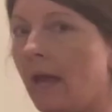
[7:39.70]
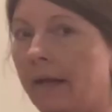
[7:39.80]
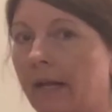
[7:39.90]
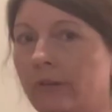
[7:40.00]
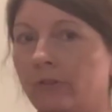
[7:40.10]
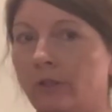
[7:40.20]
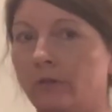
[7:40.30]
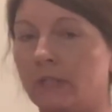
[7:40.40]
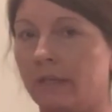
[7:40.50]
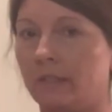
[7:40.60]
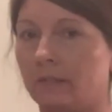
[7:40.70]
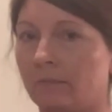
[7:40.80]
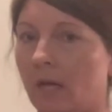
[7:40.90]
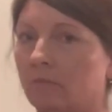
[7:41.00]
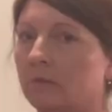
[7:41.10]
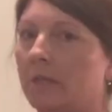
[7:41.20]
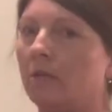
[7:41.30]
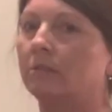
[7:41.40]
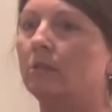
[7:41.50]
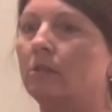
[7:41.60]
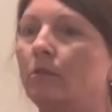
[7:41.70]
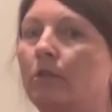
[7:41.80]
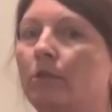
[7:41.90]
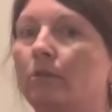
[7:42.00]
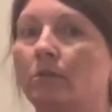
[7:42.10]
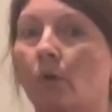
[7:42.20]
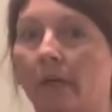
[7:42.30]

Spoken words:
And I do use honey sometimes, but I also use